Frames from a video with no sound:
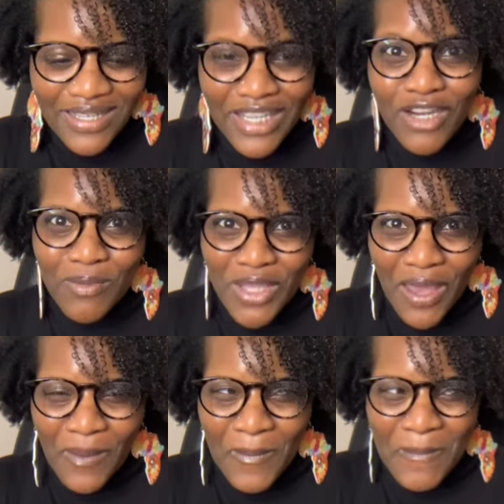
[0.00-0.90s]
here we
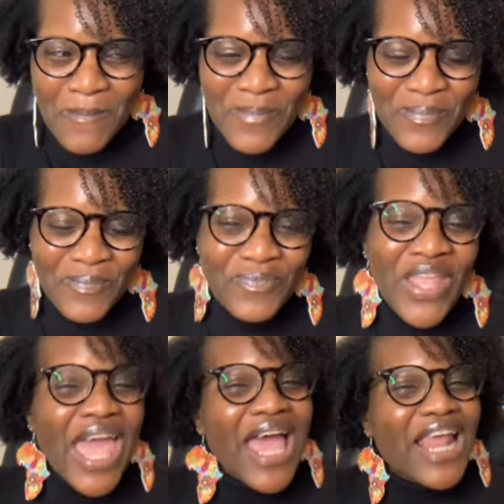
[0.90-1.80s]
go.
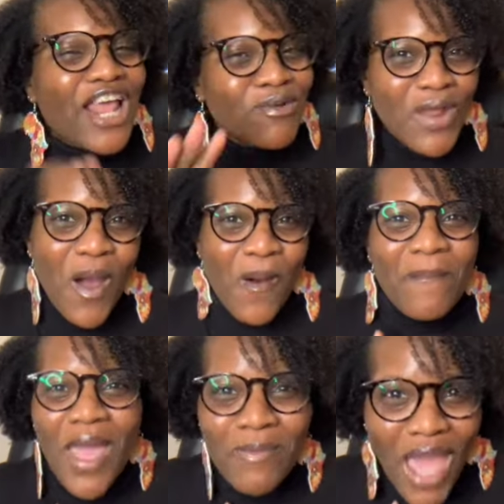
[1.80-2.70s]
And I don't know,
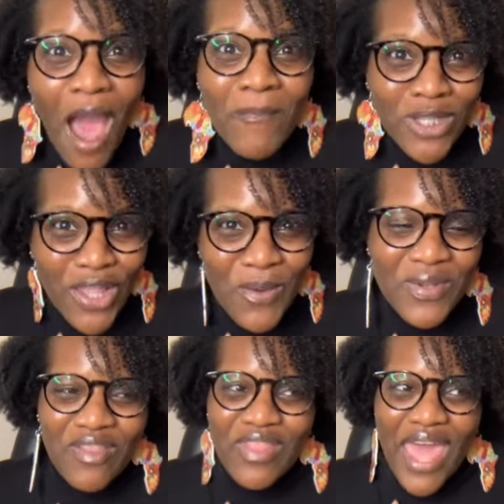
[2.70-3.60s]
maybe I'm alone
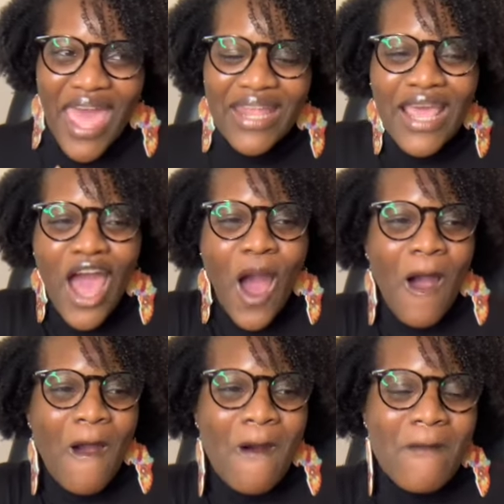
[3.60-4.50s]
in that.
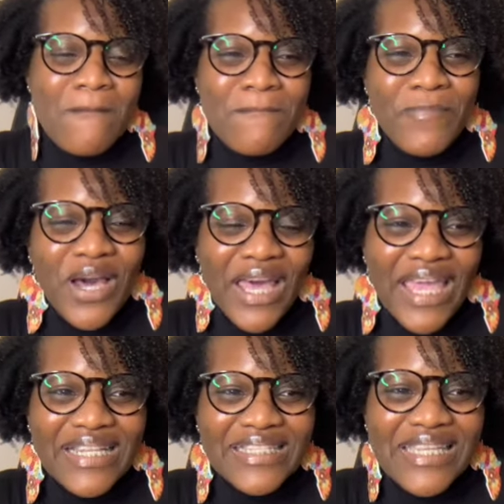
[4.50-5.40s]

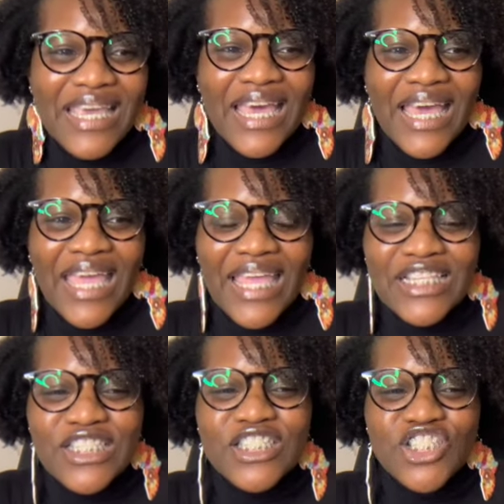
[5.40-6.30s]
But
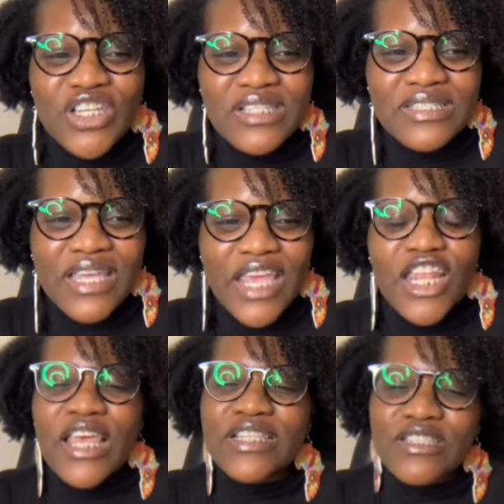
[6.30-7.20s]
it's just, it
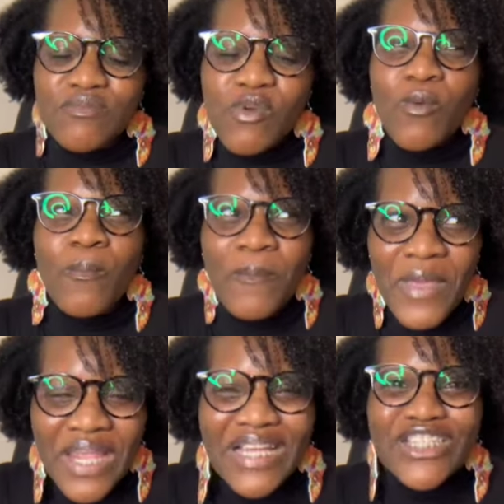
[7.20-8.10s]
has
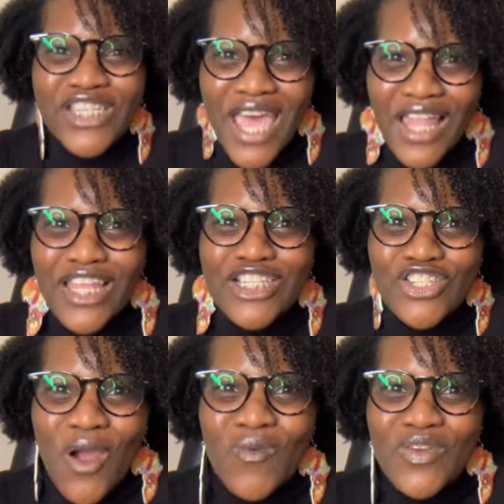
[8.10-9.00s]
been a challenge
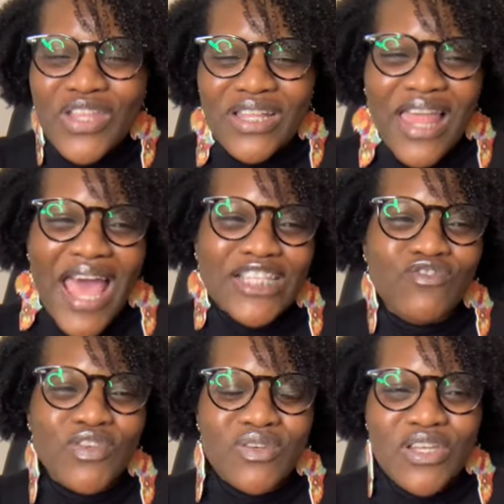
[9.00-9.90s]
over the last
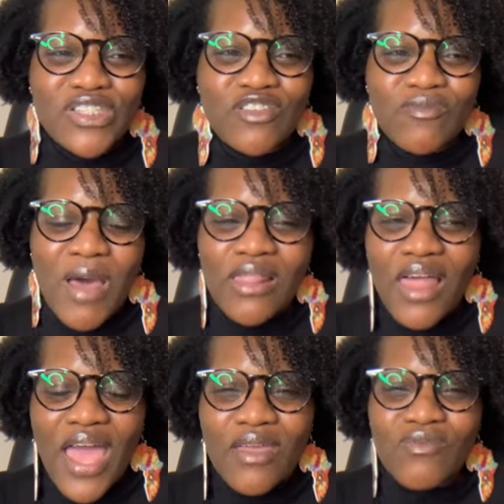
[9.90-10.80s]
few years of my
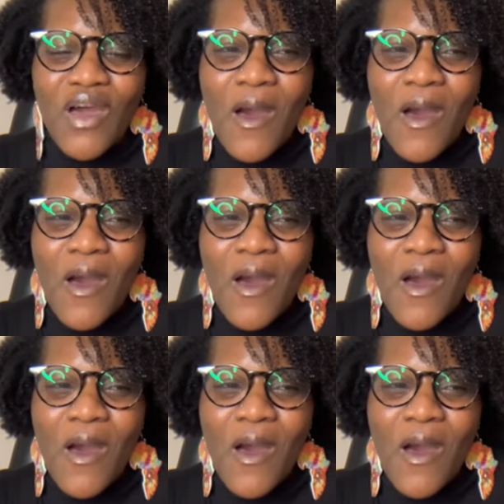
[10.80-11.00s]
life,